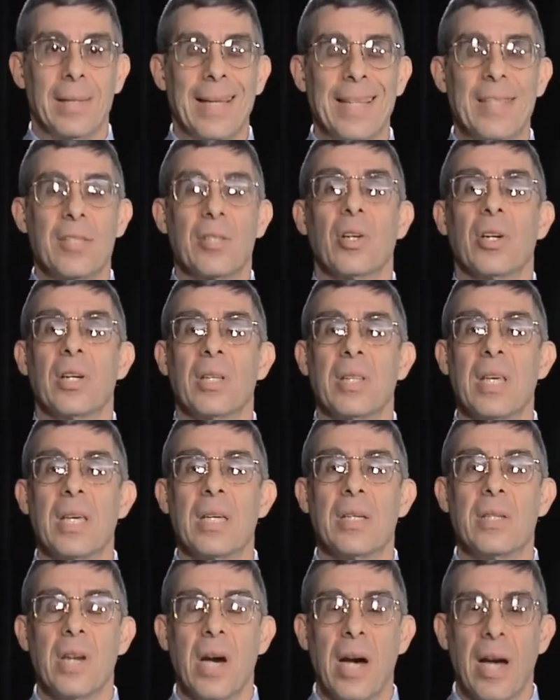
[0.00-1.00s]
Let's look at the
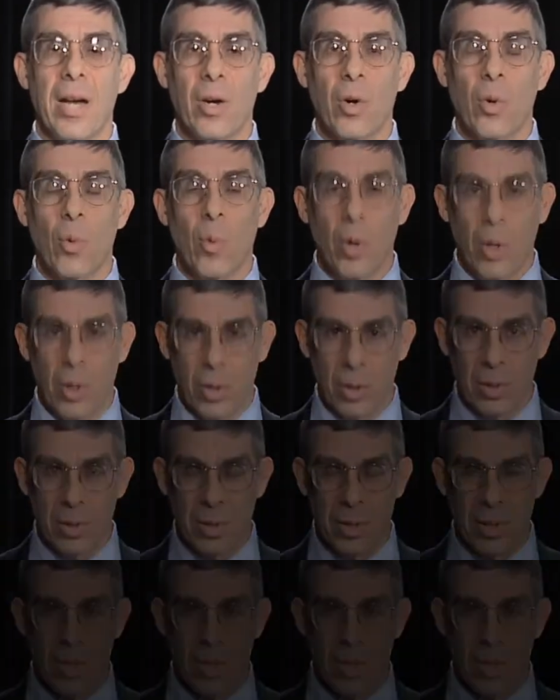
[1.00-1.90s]
entire world.